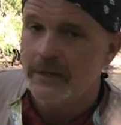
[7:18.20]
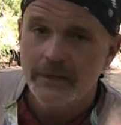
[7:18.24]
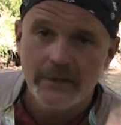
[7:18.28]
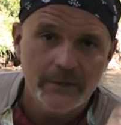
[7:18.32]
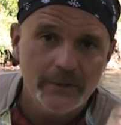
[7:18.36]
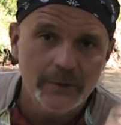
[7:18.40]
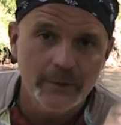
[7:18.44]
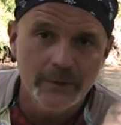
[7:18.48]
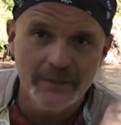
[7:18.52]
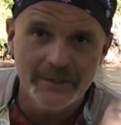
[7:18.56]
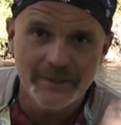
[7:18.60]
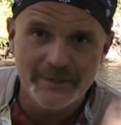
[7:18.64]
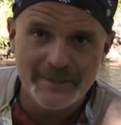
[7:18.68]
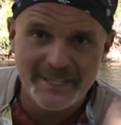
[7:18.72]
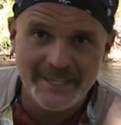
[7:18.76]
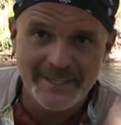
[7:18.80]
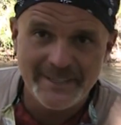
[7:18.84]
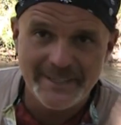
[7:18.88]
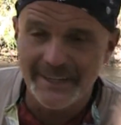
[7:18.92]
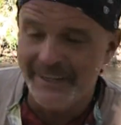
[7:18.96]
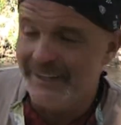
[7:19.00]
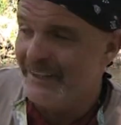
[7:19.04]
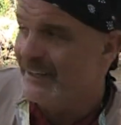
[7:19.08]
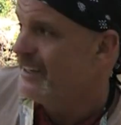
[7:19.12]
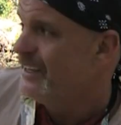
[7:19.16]
Cool little
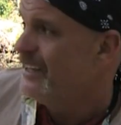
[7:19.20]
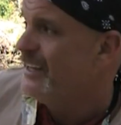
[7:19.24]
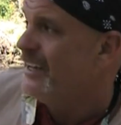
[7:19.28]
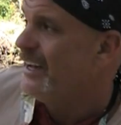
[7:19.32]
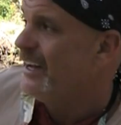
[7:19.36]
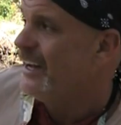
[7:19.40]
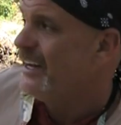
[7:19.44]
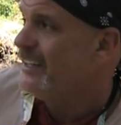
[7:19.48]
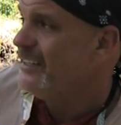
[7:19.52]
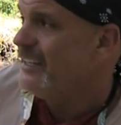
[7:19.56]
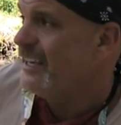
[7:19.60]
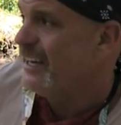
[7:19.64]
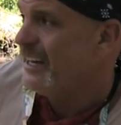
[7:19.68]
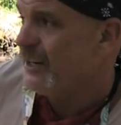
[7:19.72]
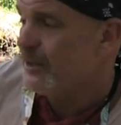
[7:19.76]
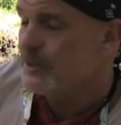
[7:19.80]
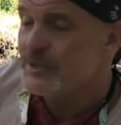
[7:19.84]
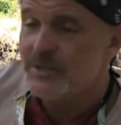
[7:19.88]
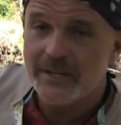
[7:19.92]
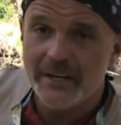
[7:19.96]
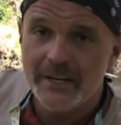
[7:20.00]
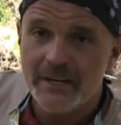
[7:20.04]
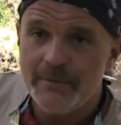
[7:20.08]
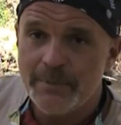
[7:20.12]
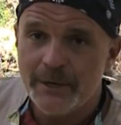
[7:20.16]
detail. On the
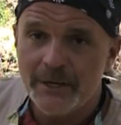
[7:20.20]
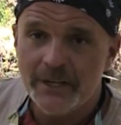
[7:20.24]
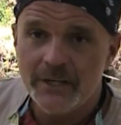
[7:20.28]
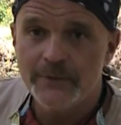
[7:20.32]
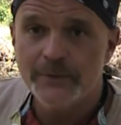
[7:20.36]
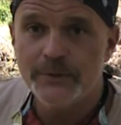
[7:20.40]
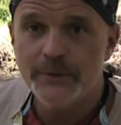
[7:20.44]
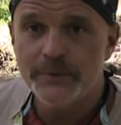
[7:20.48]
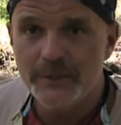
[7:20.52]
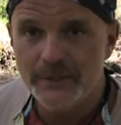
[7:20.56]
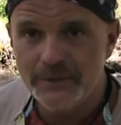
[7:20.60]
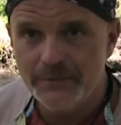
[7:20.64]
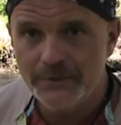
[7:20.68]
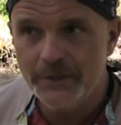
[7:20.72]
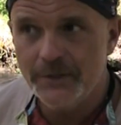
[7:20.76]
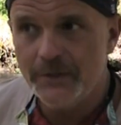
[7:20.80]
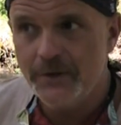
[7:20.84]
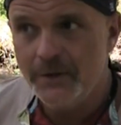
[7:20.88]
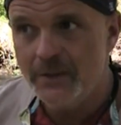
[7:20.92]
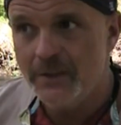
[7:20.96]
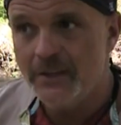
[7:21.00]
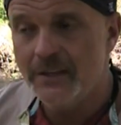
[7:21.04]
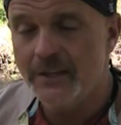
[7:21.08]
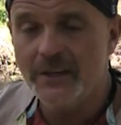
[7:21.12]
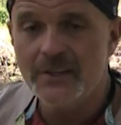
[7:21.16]
outside bend of a river,
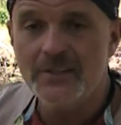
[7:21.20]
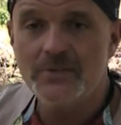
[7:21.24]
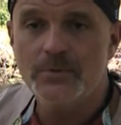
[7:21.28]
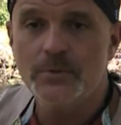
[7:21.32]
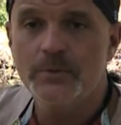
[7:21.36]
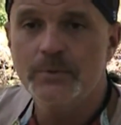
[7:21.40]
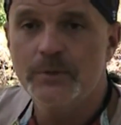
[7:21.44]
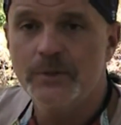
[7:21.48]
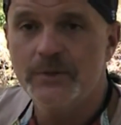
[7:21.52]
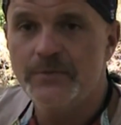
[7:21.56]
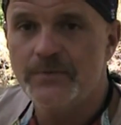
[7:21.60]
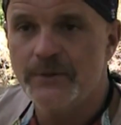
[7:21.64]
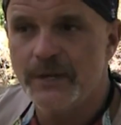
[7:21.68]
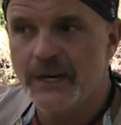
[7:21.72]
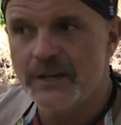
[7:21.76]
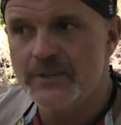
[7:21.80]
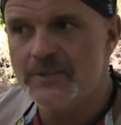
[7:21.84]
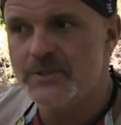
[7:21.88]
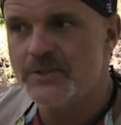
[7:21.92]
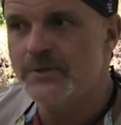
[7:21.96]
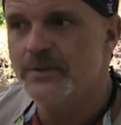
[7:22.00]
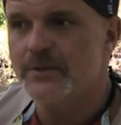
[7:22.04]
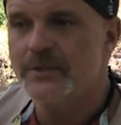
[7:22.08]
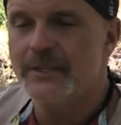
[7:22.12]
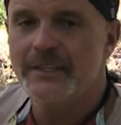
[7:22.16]
things will move
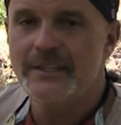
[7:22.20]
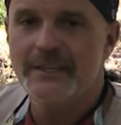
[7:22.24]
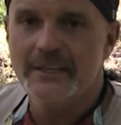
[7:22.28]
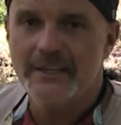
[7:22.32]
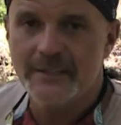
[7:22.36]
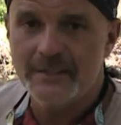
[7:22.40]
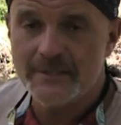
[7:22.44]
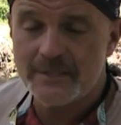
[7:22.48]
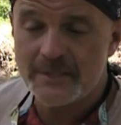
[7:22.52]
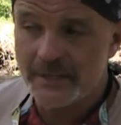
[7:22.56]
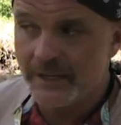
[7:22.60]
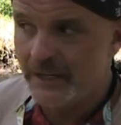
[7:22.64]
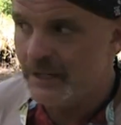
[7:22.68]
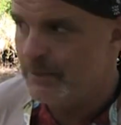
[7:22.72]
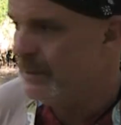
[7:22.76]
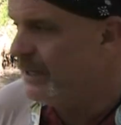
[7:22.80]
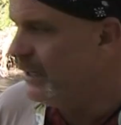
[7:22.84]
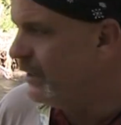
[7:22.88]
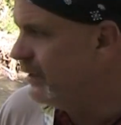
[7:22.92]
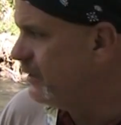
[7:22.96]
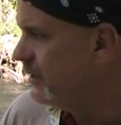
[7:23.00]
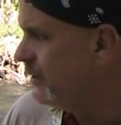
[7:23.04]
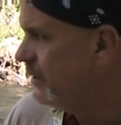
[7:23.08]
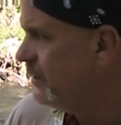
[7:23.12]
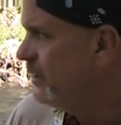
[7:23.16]
faster than the inside bend.